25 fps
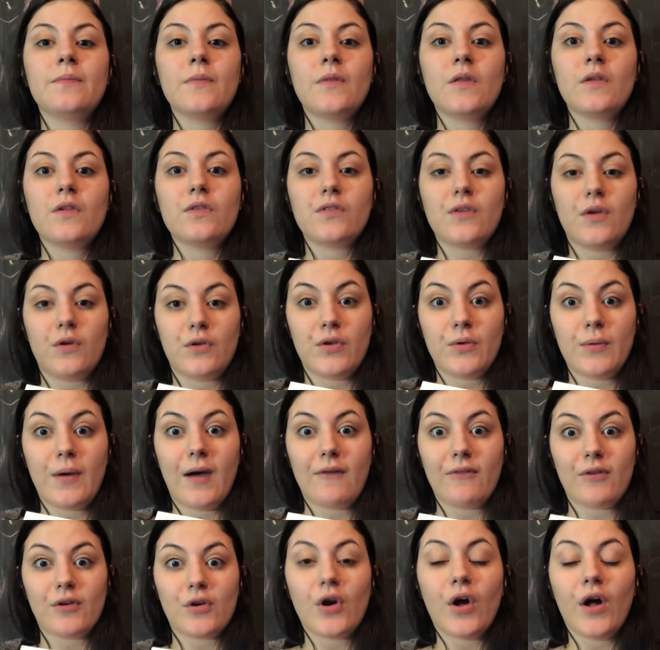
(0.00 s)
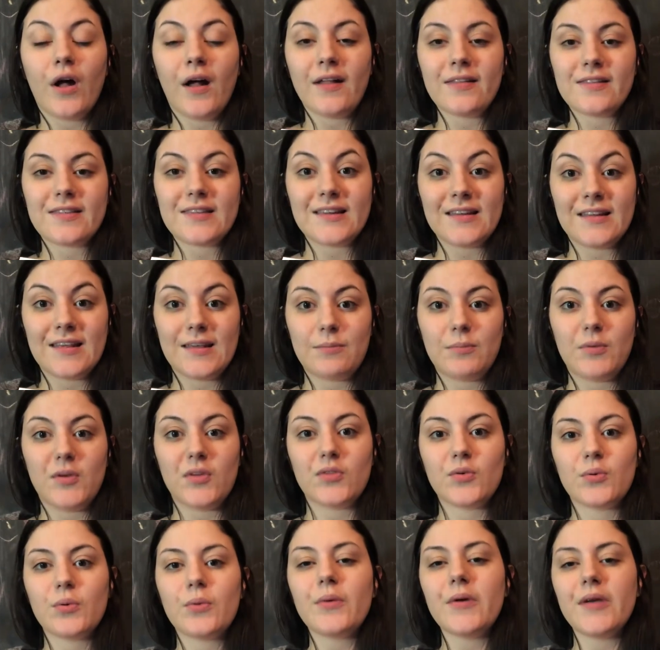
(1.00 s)
so you have a consonant
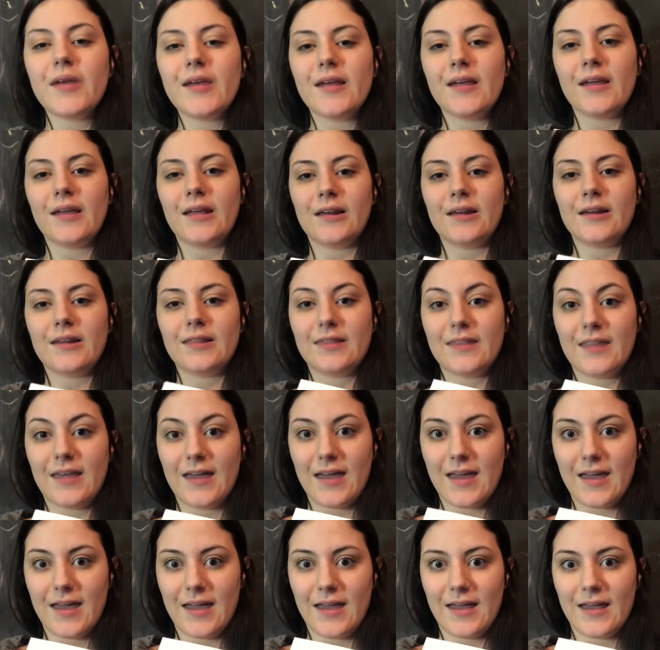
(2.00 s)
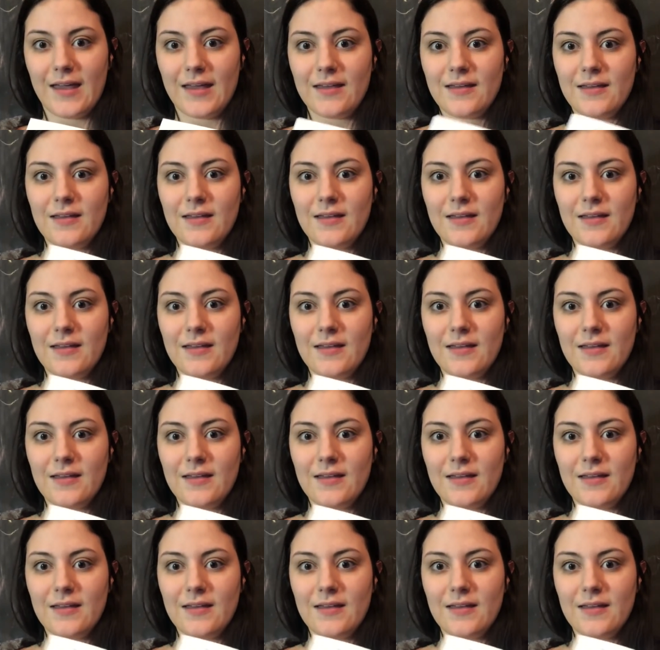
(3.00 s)
between the A